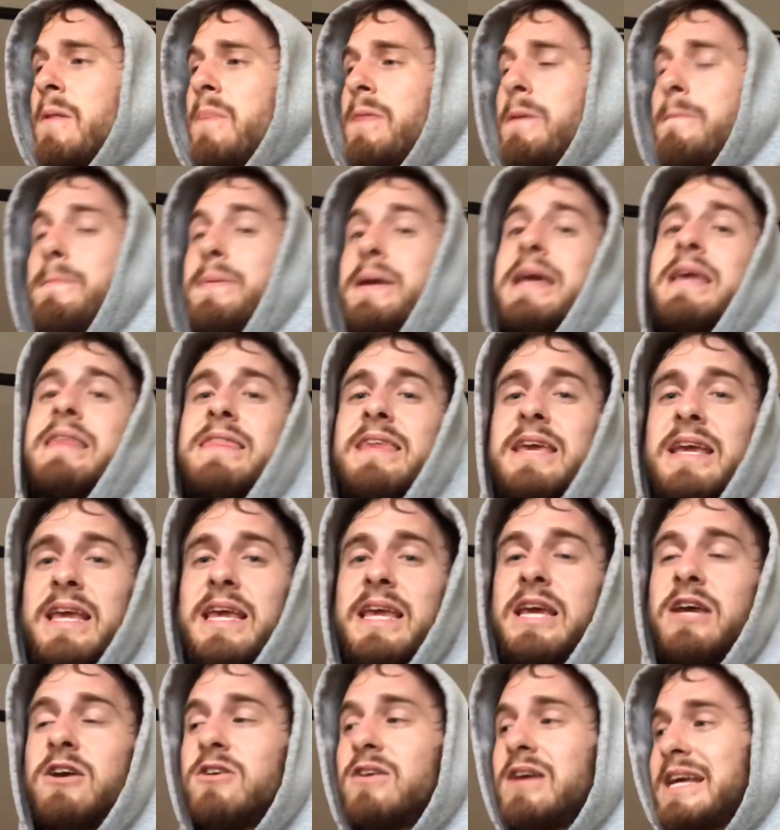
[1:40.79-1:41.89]
The big thing
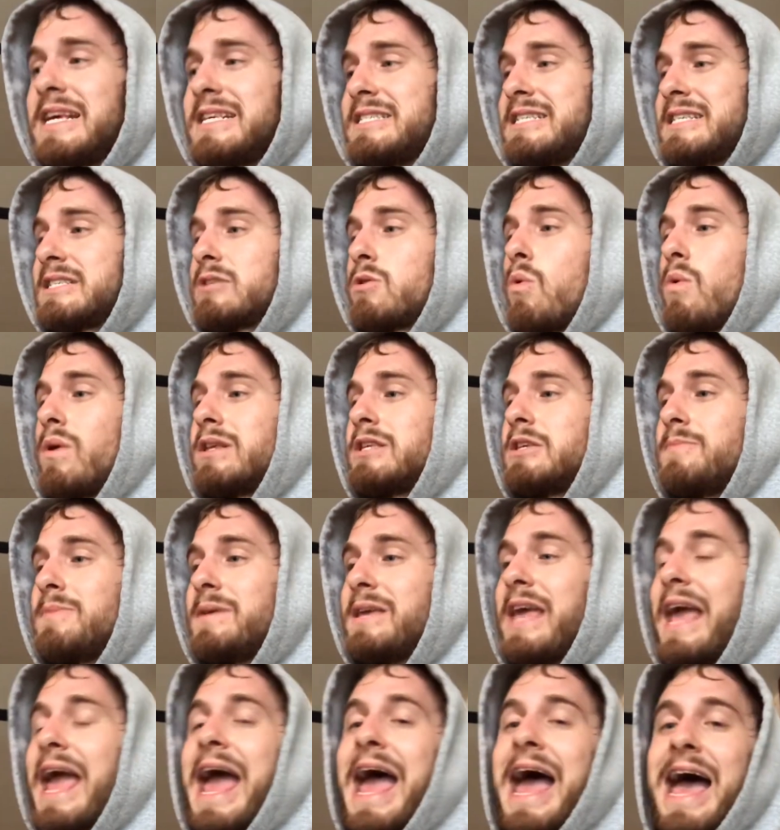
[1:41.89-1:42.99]
here is just going to
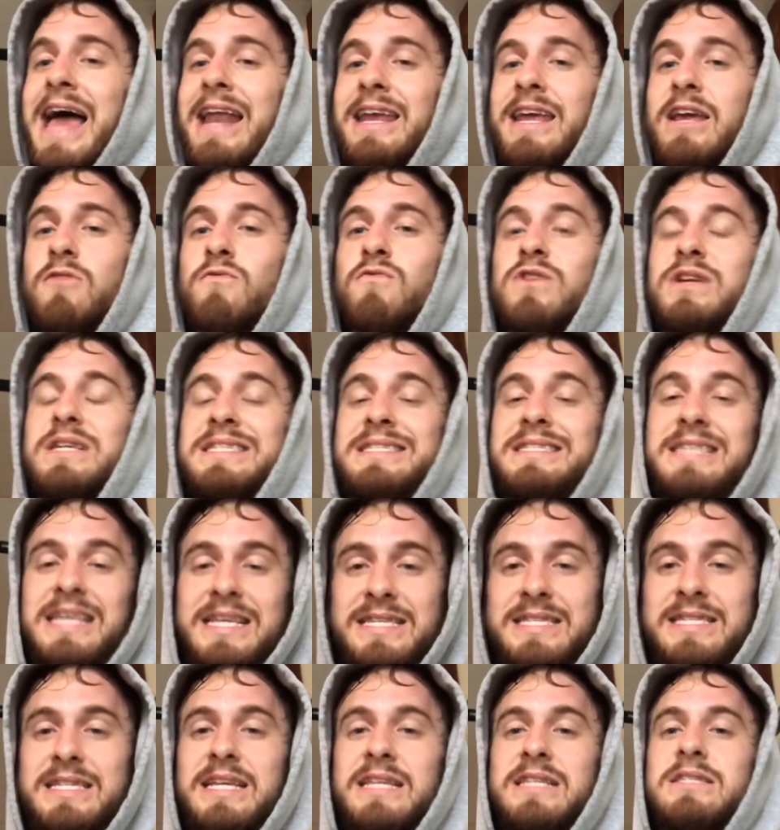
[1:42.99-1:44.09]
be adding
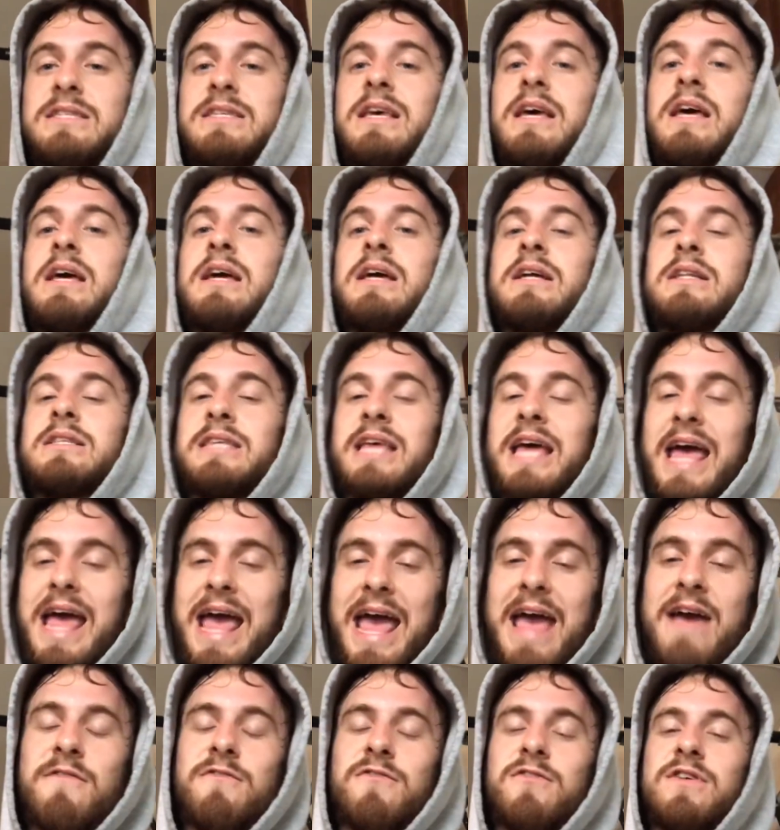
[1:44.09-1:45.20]
resistance to
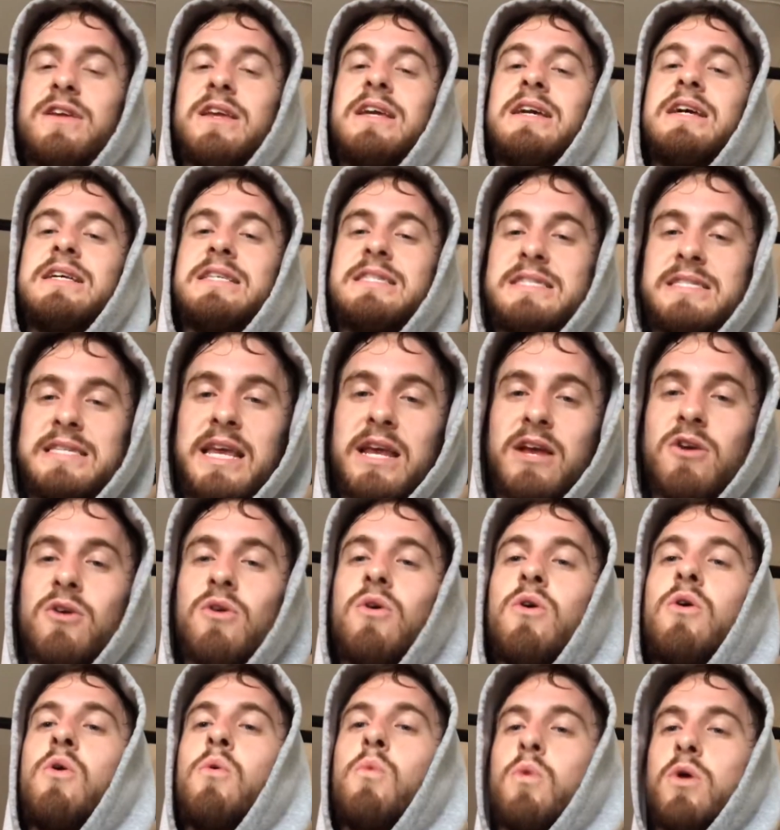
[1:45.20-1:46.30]
every
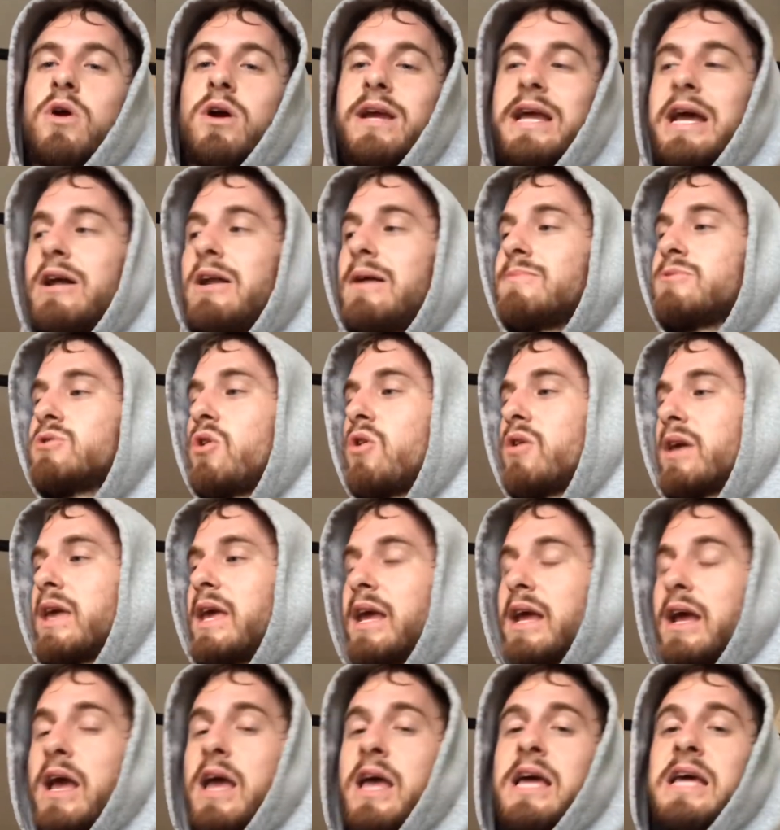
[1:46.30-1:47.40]
single workout. I'm
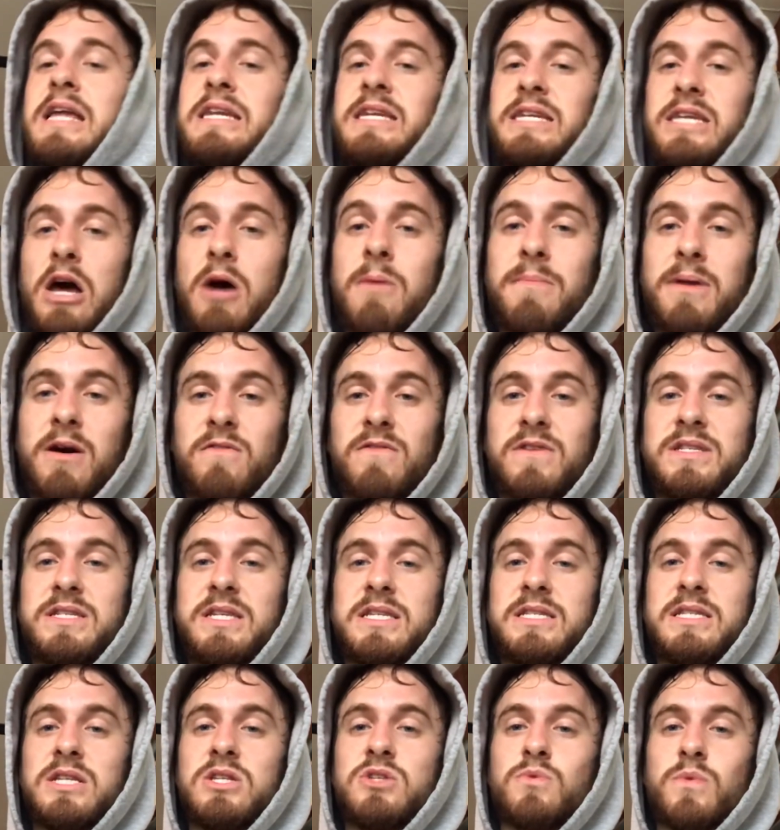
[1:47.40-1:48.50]
talking dumbbell
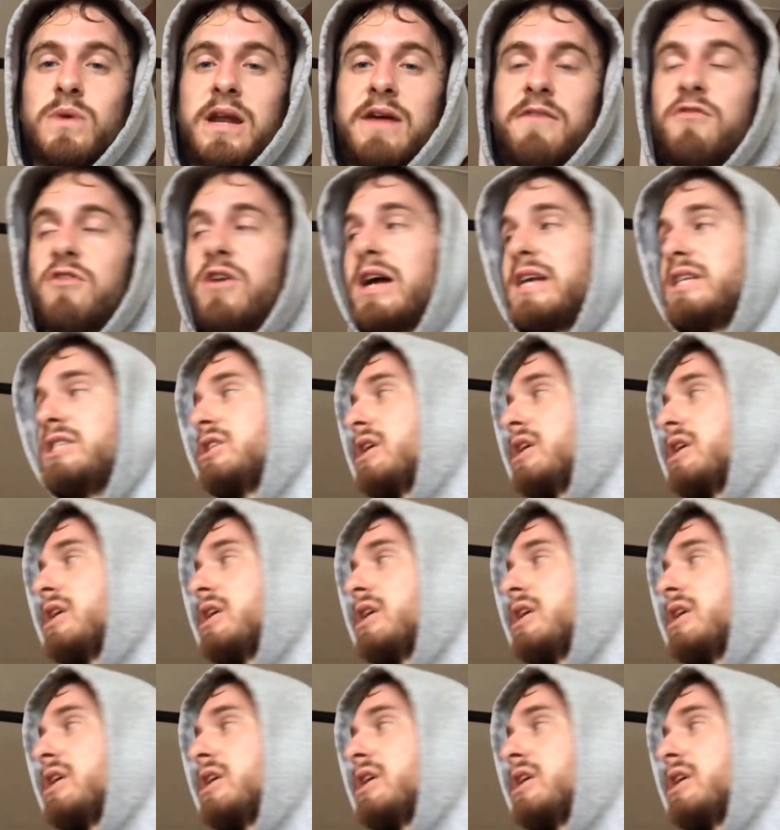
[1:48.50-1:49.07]
resistance whenever I